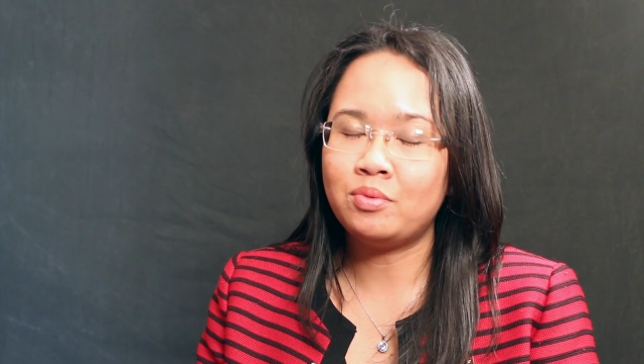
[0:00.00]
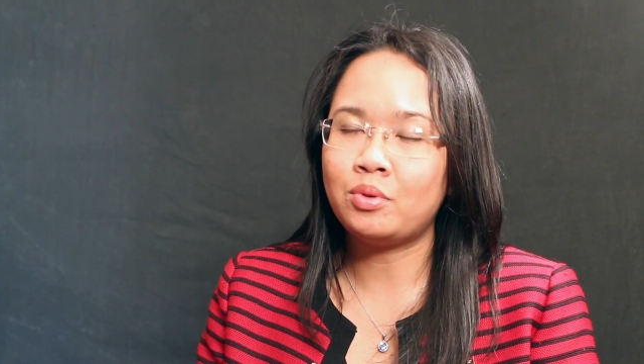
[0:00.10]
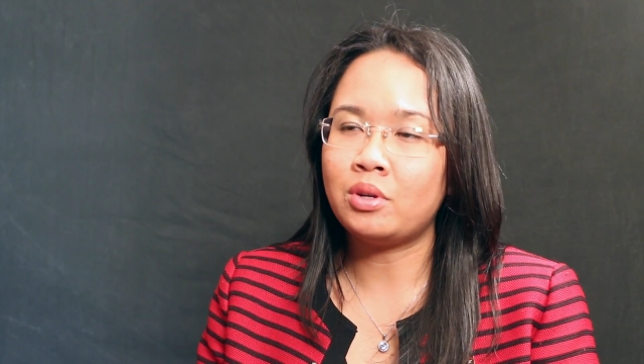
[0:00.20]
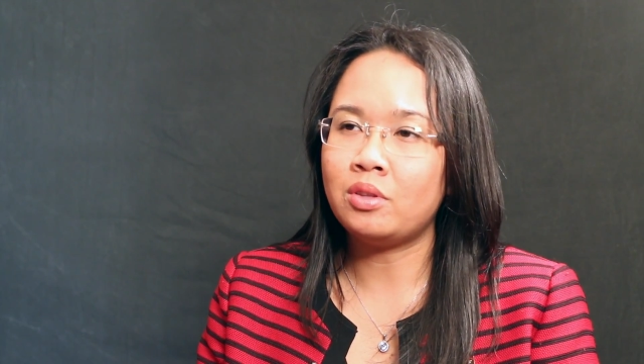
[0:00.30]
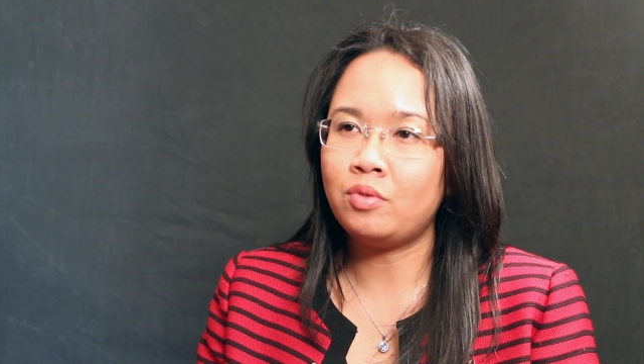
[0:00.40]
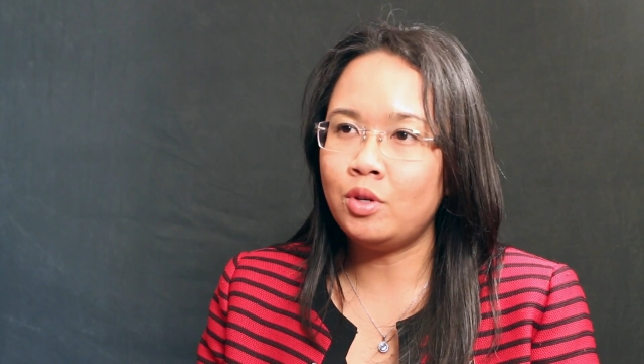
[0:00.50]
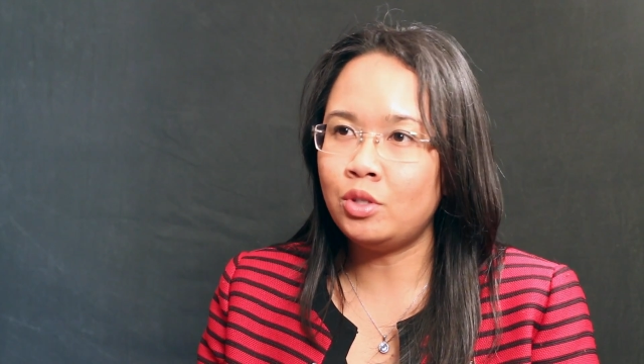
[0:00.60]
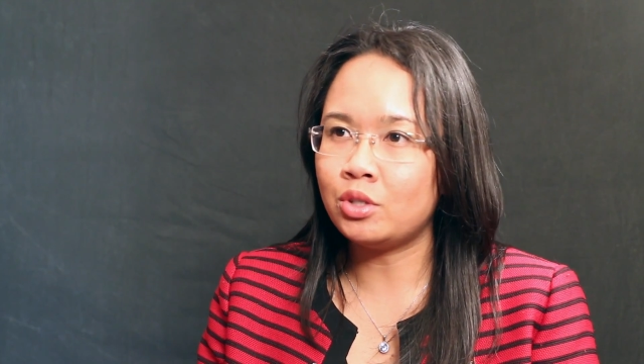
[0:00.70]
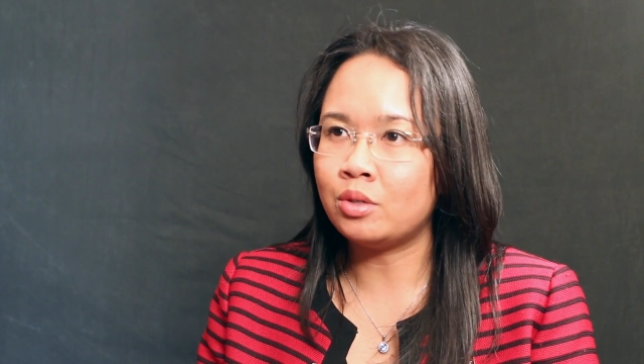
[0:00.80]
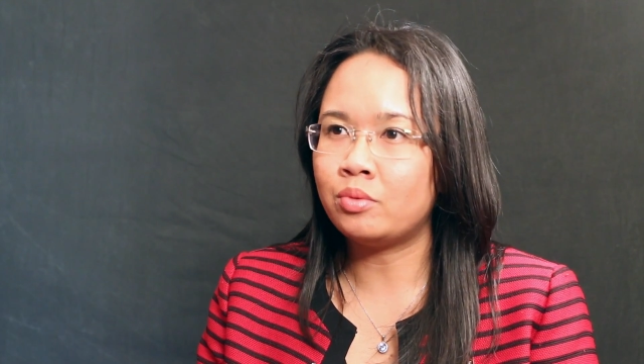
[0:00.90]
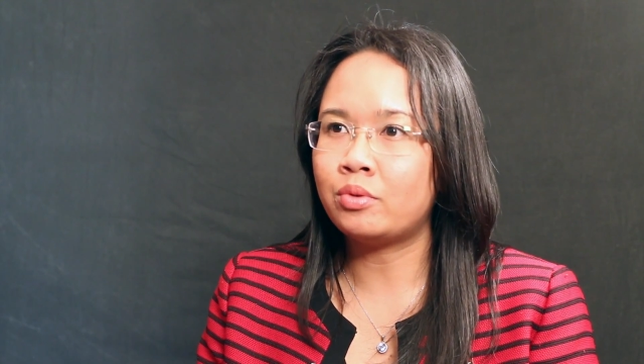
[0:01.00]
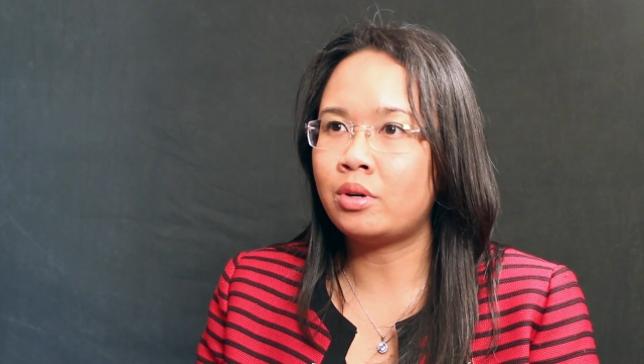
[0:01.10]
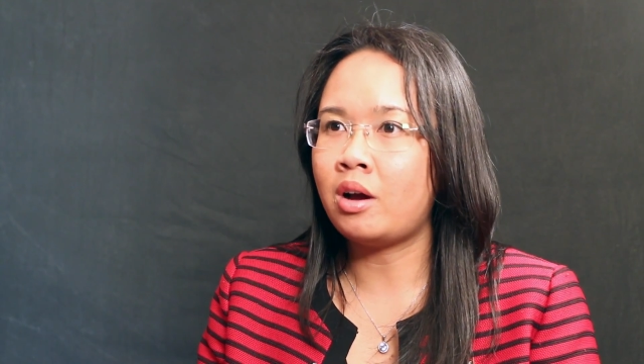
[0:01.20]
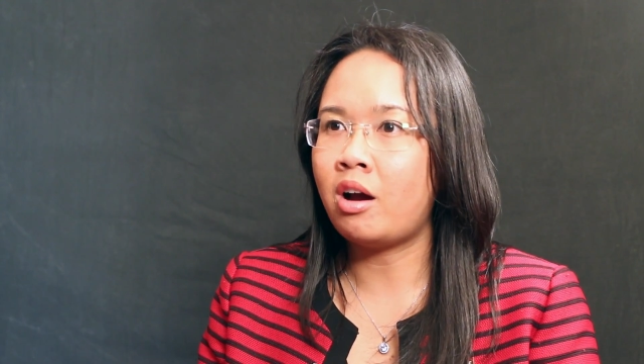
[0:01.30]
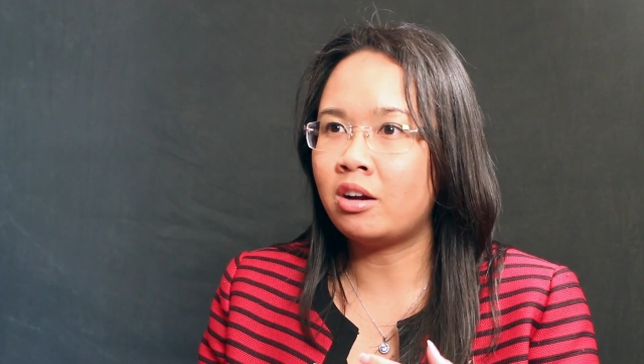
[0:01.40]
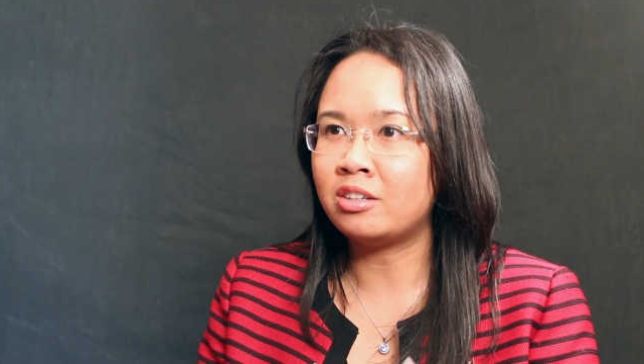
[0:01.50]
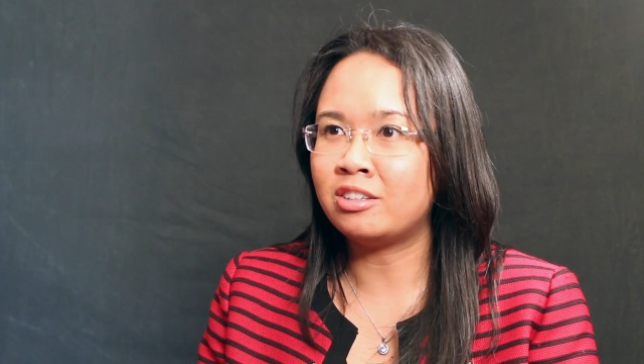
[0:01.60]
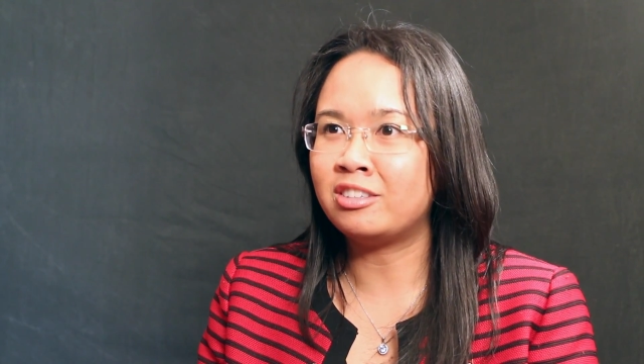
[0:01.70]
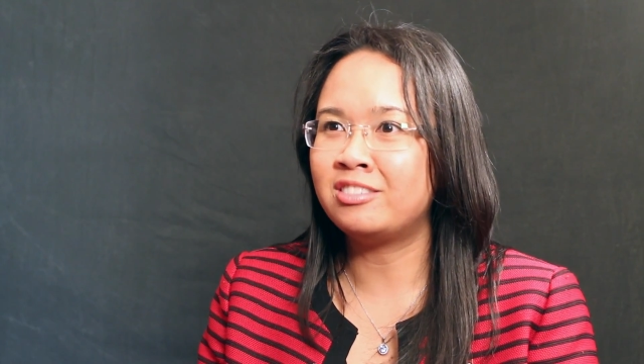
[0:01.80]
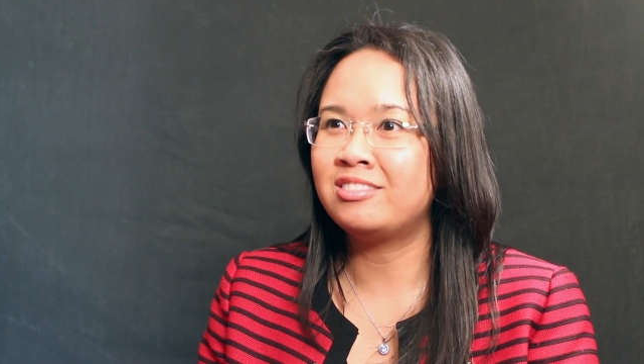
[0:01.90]
for in the future for
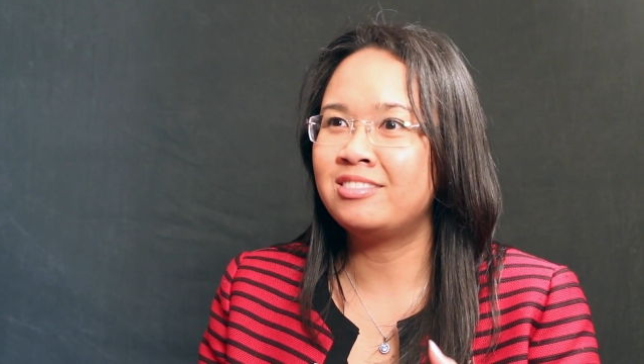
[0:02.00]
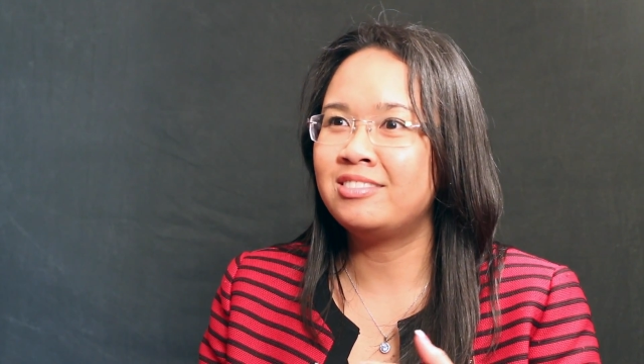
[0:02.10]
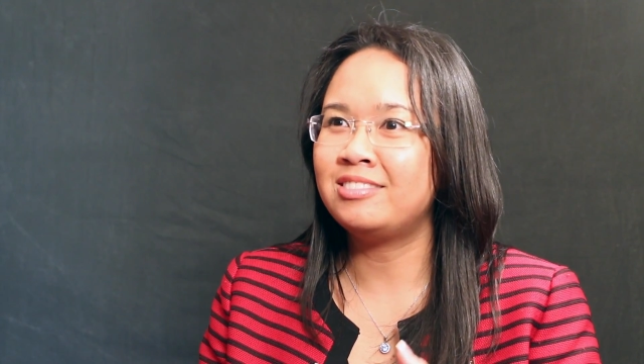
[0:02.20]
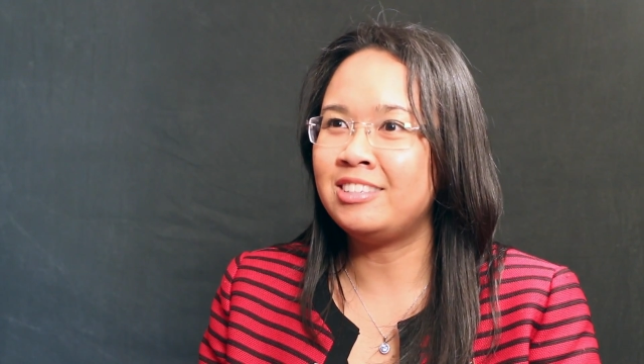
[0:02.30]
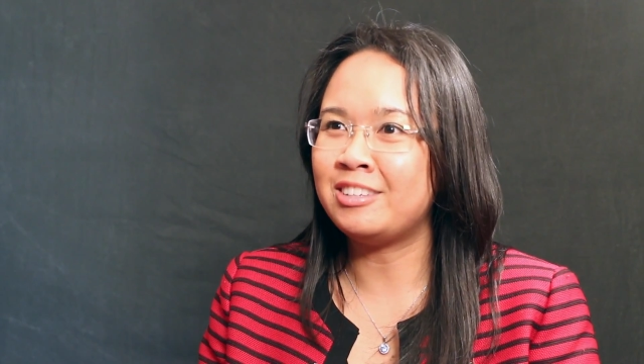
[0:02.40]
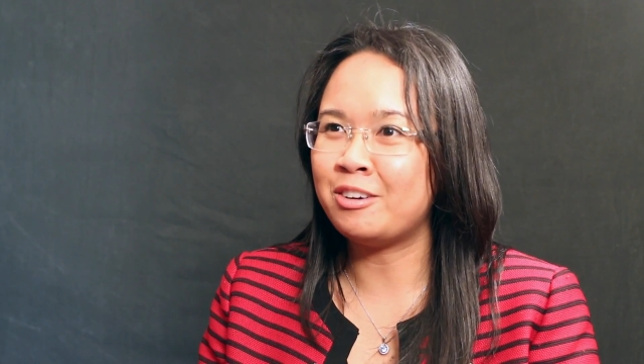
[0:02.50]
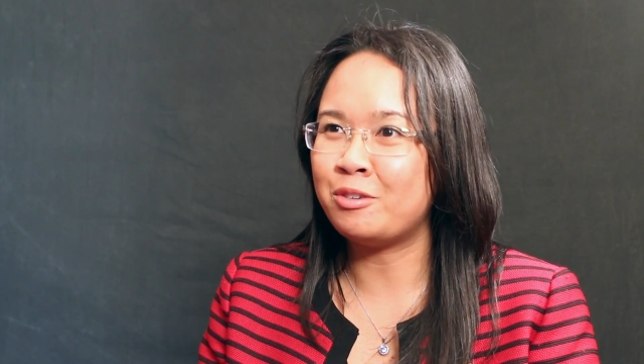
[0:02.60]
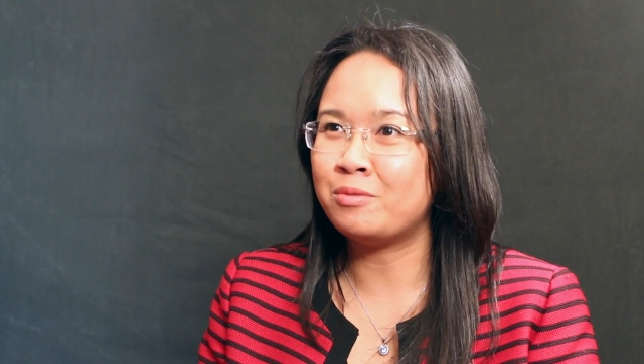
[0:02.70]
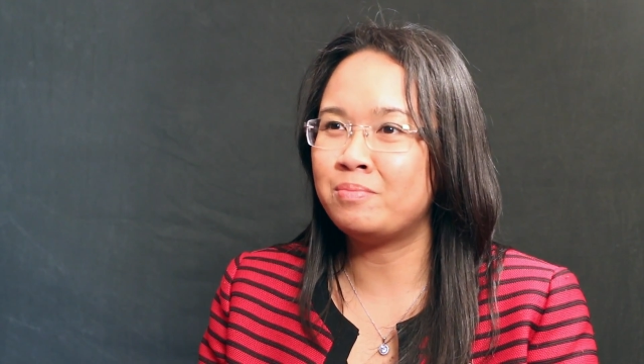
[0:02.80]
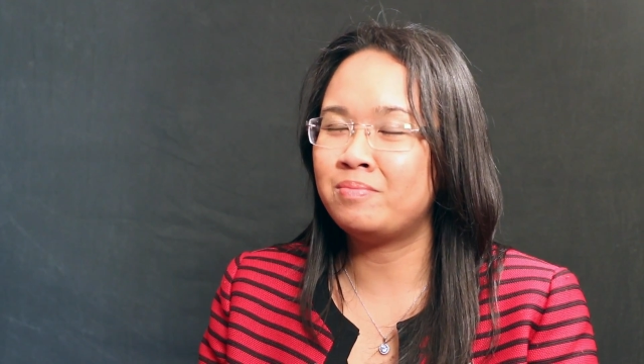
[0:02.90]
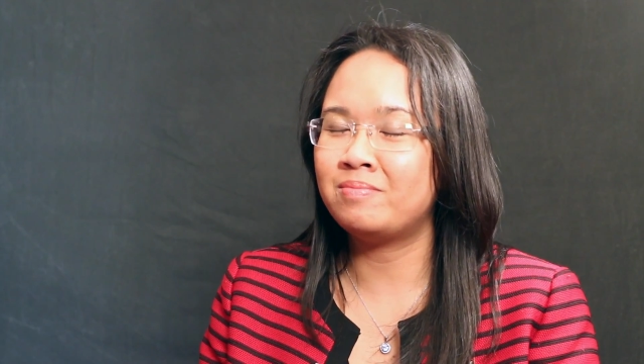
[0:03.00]
harder, you know,